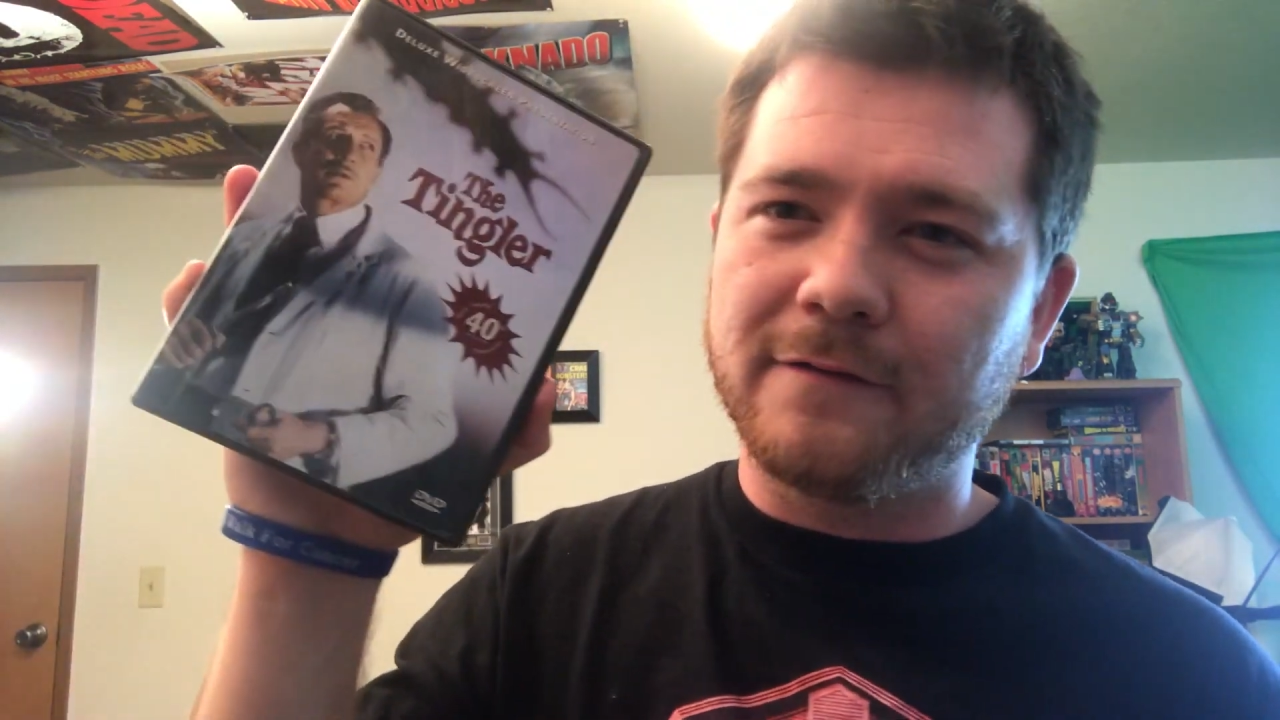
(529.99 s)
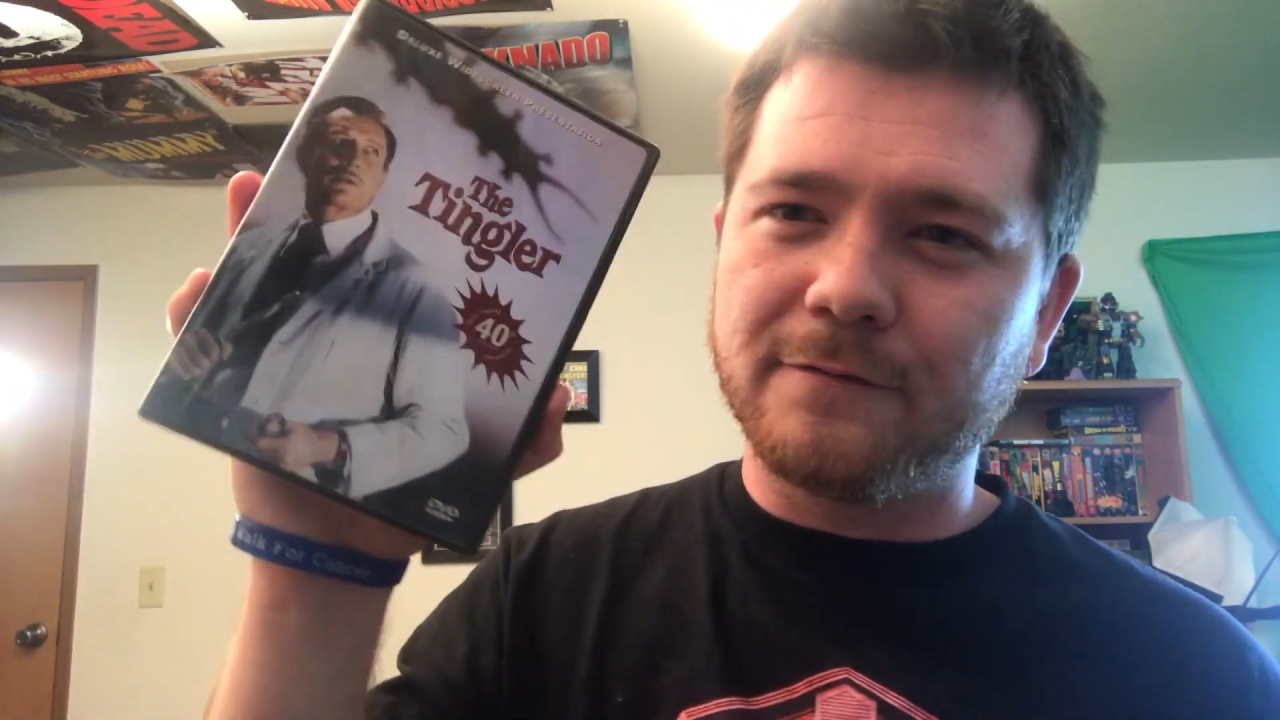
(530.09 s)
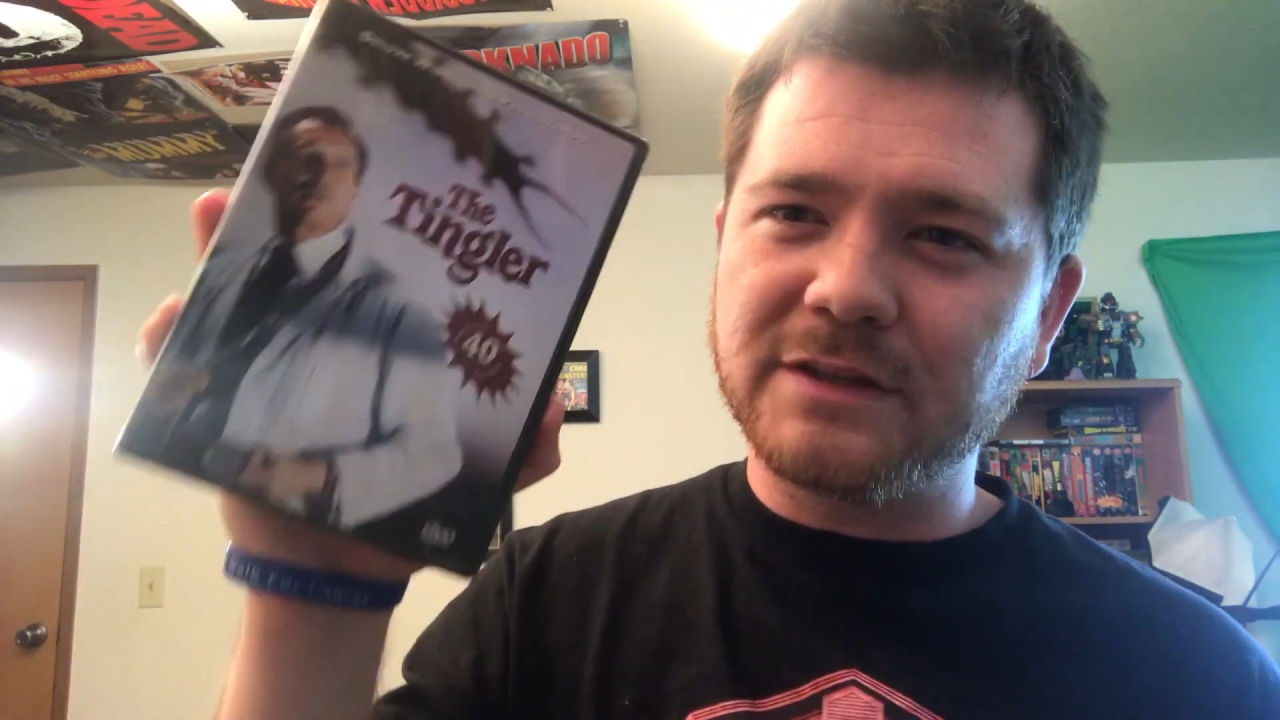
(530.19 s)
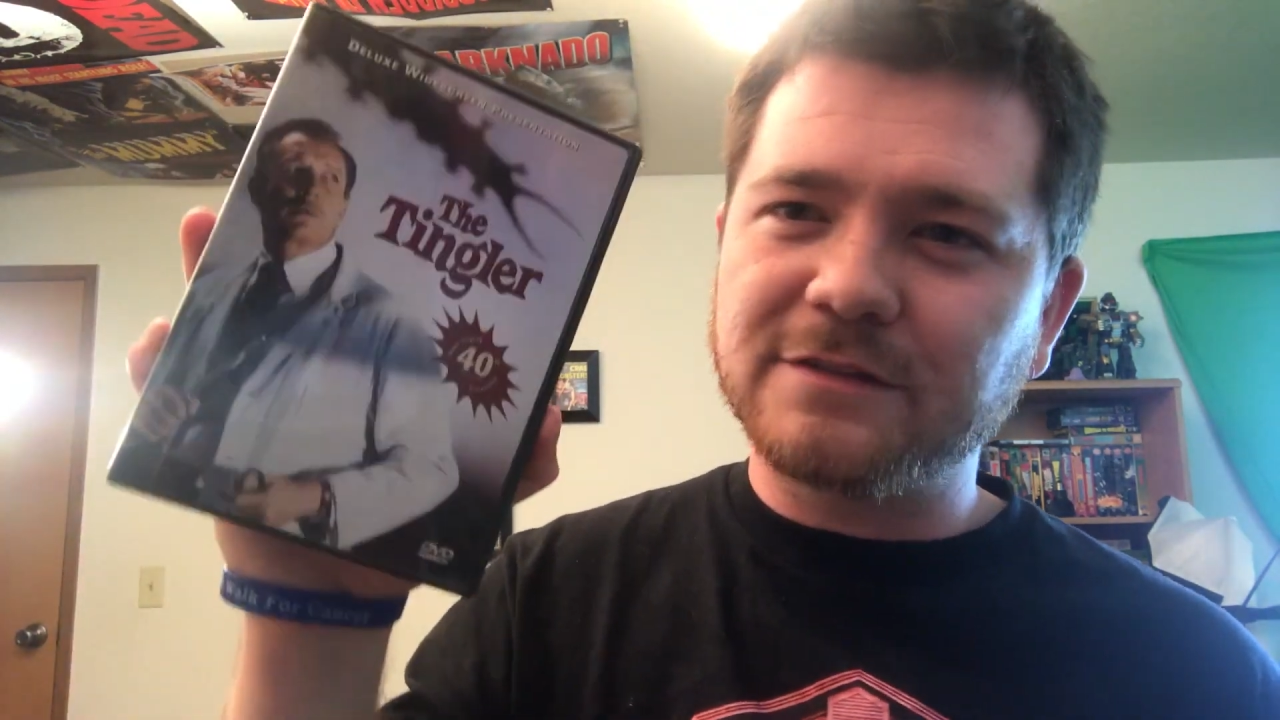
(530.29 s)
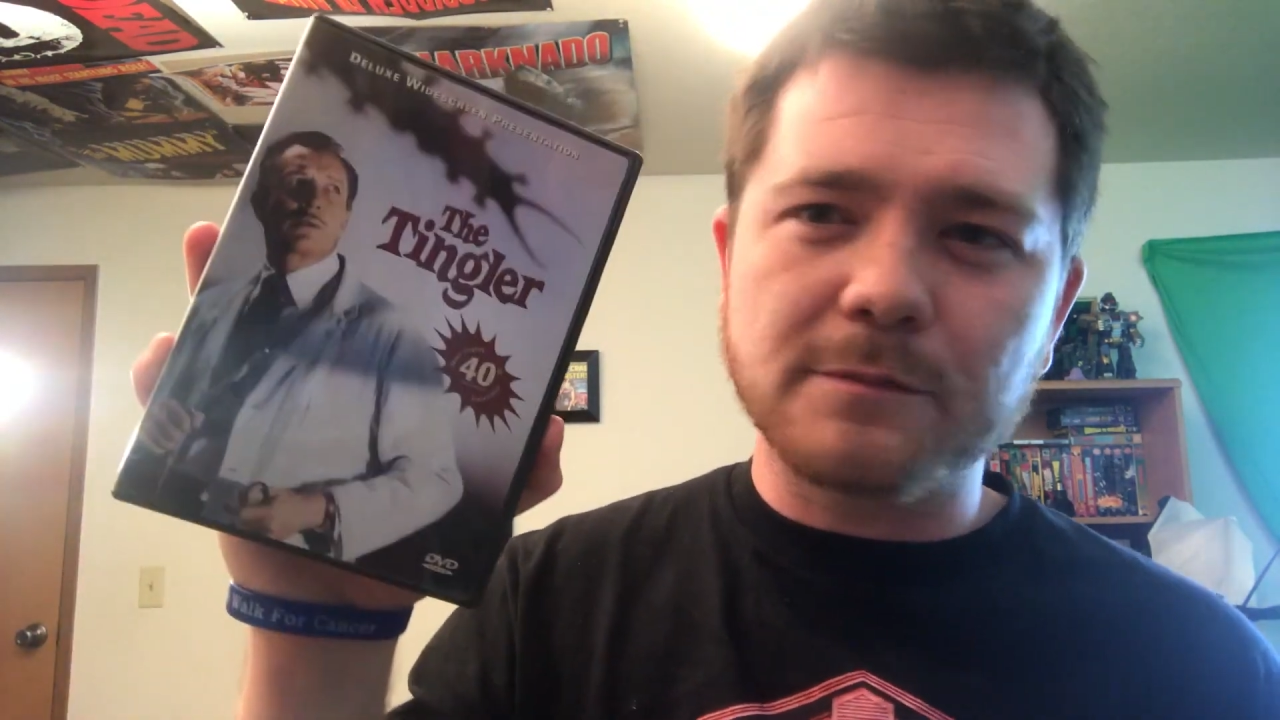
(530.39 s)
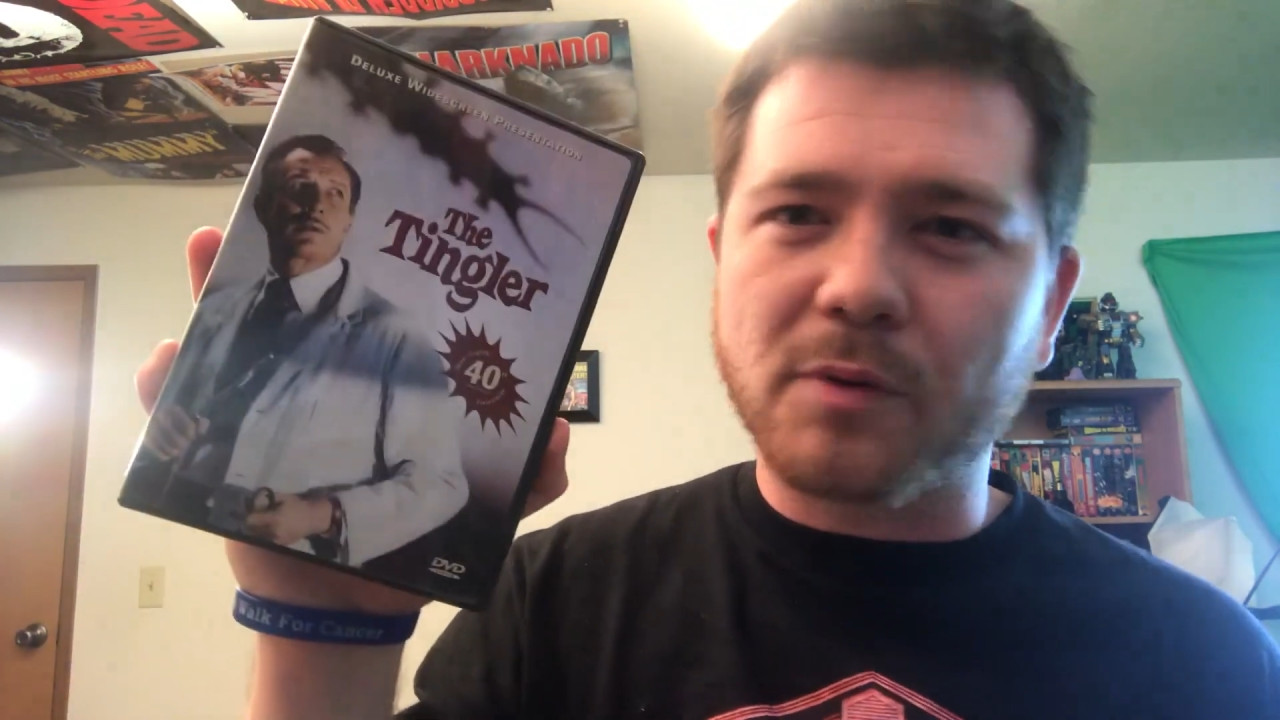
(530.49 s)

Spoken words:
Vincent